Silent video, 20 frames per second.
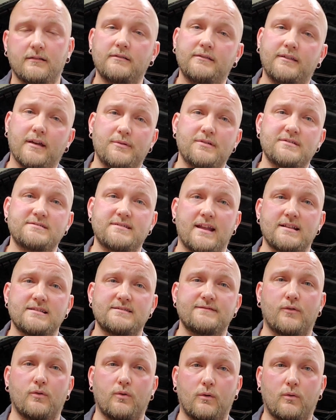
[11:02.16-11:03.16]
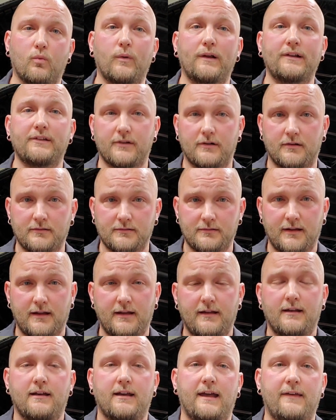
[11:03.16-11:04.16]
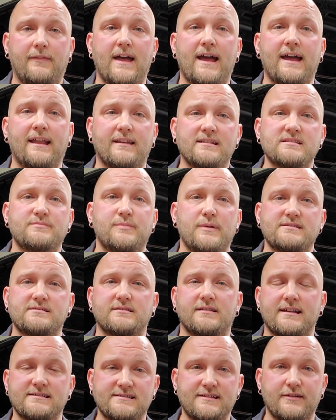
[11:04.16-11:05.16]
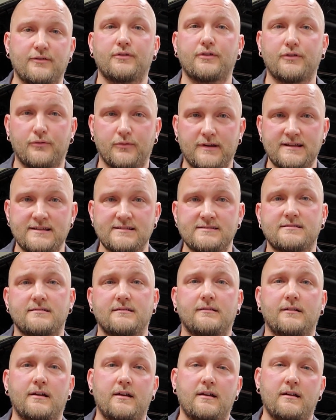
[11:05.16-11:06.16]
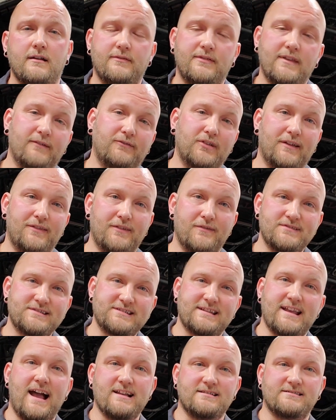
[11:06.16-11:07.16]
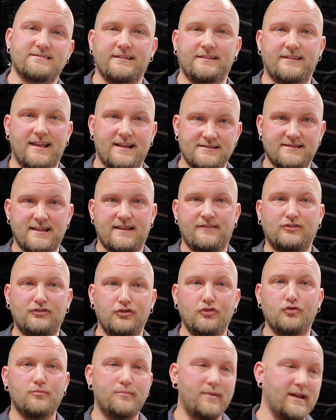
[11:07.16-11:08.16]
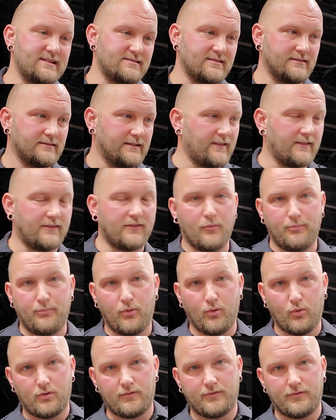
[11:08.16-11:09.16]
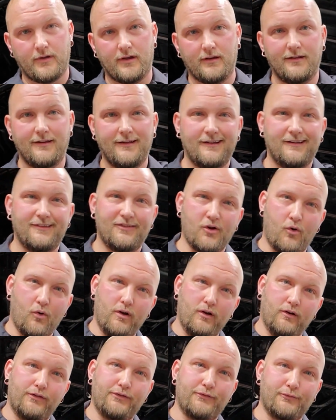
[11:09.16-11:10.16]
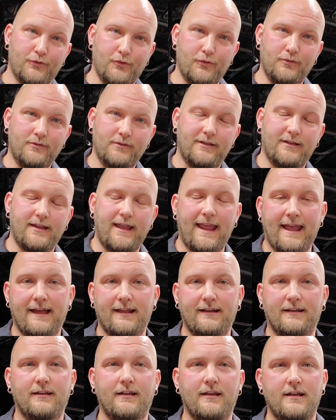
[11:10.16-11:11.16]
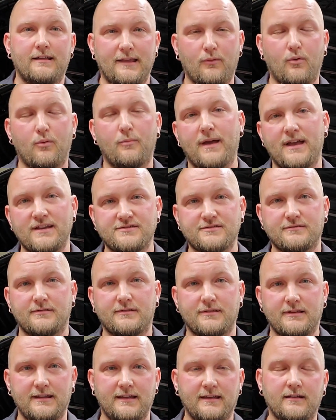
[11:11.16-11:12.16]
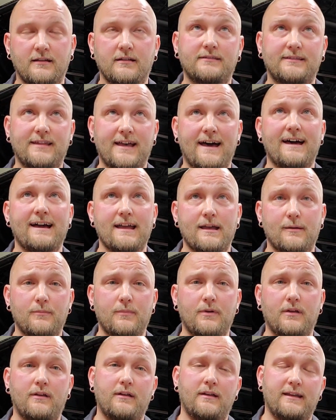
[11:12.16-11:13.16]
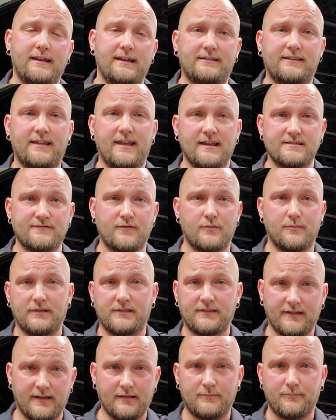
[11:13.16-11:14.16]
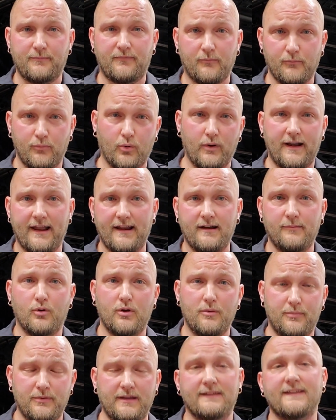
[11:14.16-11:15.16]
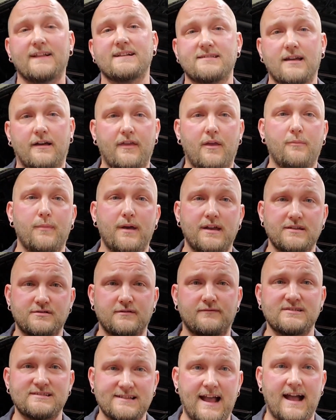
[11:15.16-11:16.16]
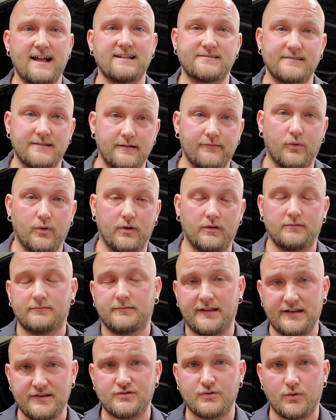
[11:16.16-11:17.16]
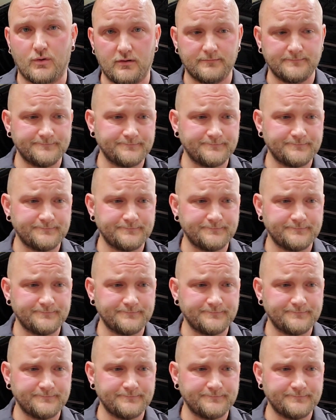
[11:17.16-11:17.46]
W stands for winter. And that is basically at 0 degrees. They've done the viscosity test. They have a tube basically that they'll pour the oil through, and they will measure the time it takes from it to get from point A to point B, and that's how they measure viscosity of oil, in short.